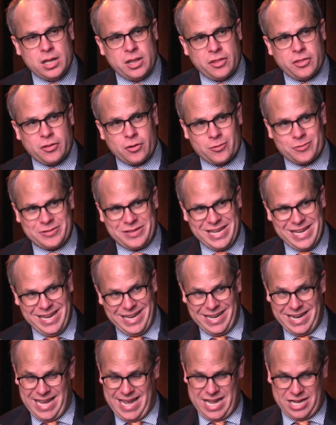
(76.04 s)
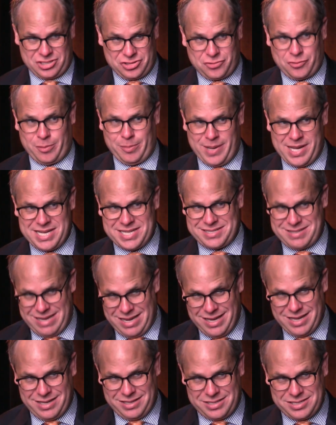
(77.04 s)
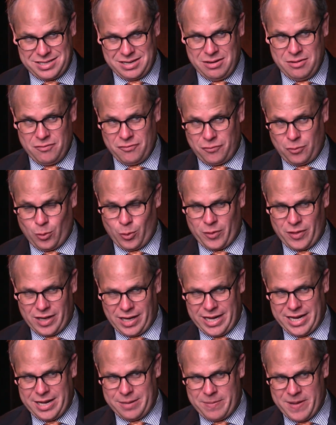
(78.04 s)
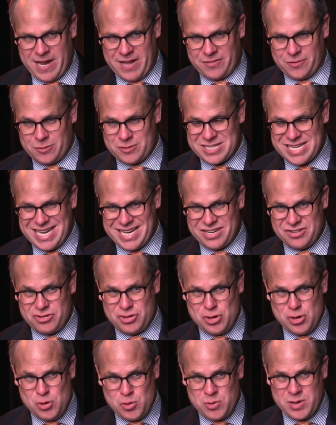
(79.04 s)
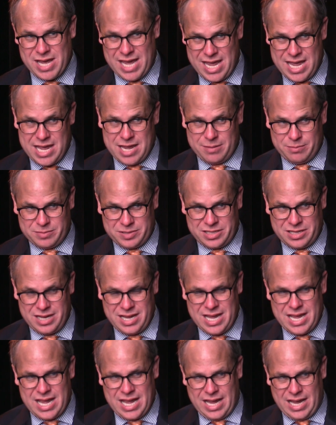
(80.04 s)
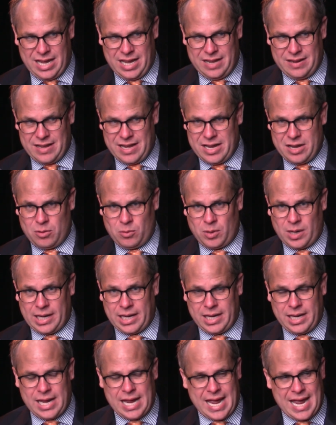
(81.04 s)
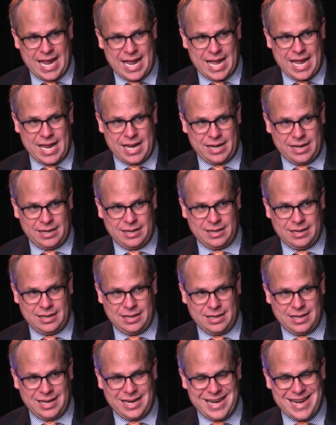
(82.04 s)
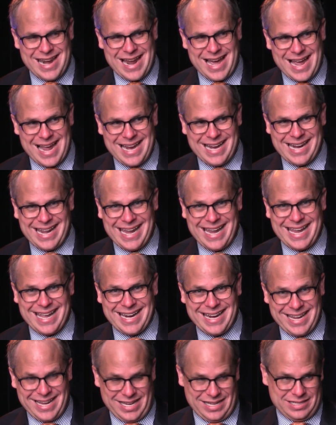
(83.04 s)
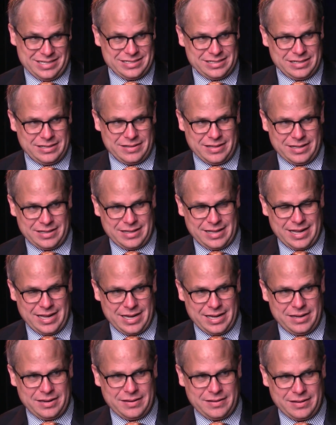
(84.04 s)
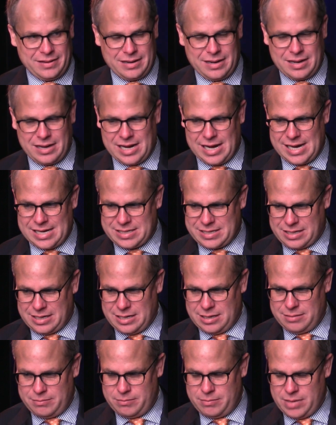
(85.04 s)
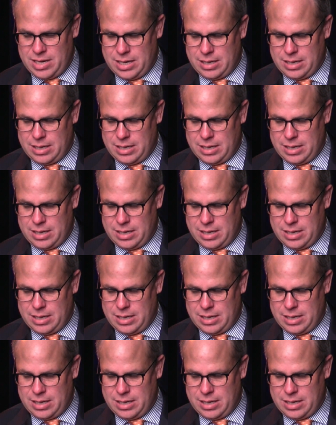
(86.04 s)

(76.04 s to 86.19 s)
13 extra base hits for the Lady Panthers in 2 games. And they only had 9 innings that they got to come